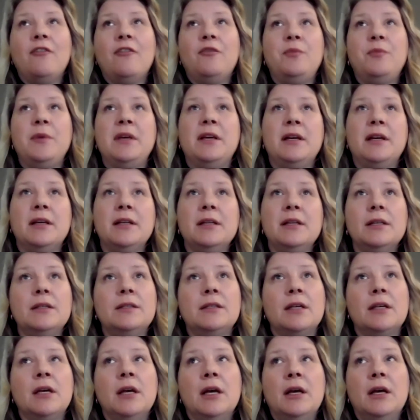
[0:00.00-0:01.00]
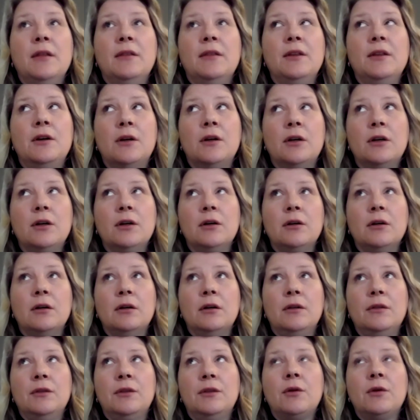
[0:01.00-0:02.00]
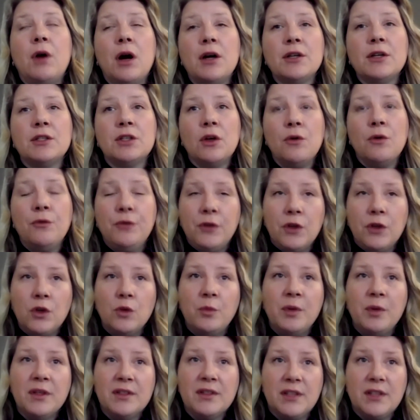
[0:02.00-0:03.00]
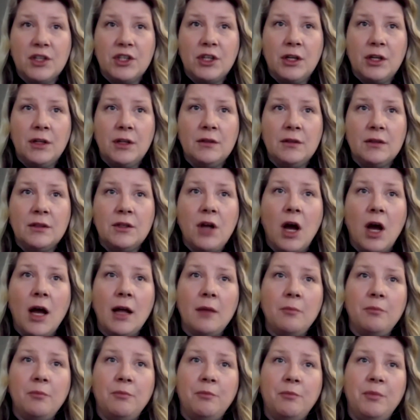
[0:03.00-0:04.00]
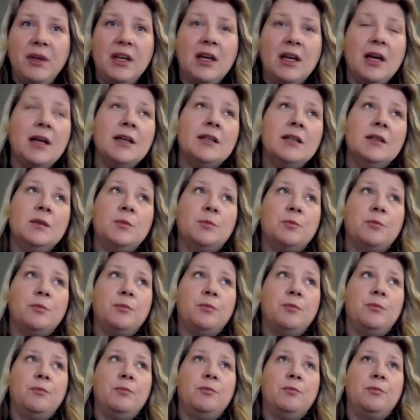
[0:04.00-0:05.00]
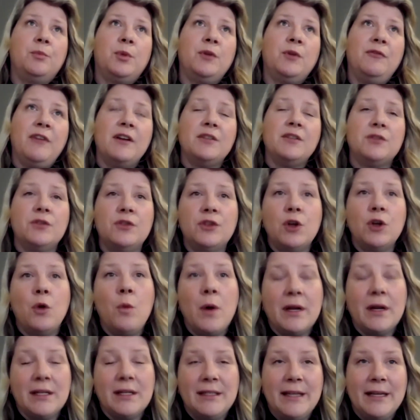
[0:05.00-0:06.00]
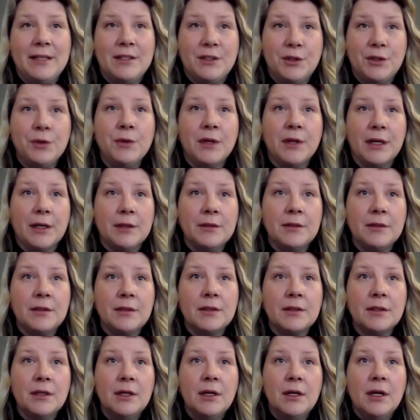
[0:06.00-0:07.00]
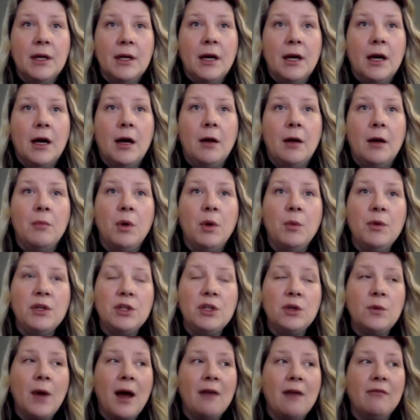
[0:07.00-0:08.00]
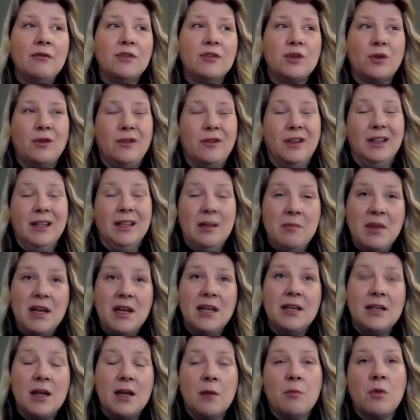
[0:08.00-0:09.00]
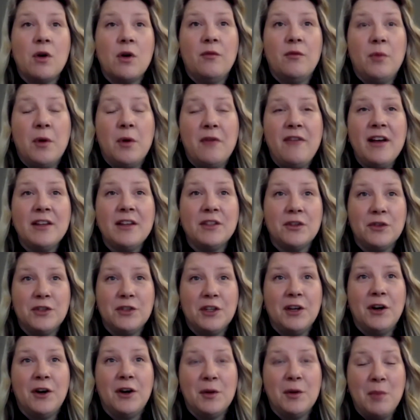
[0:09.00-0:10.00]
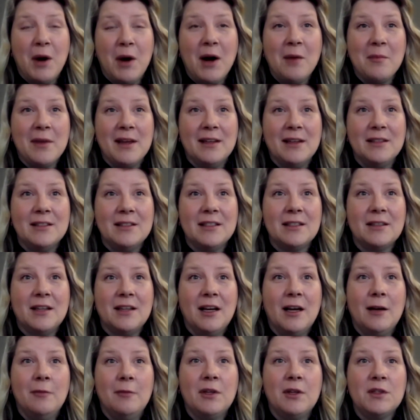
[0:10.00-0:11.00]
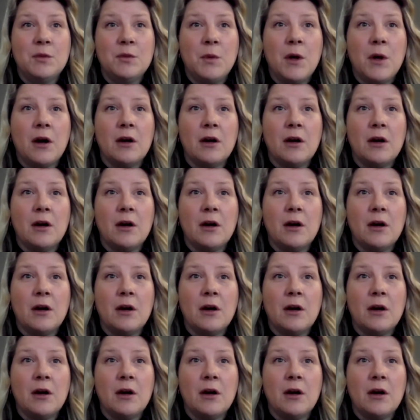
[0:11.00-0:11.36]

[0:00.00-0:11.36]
because there are so few positions, not because professors don't want to take students, but we do have sort of a limited number of professors in our department because we are a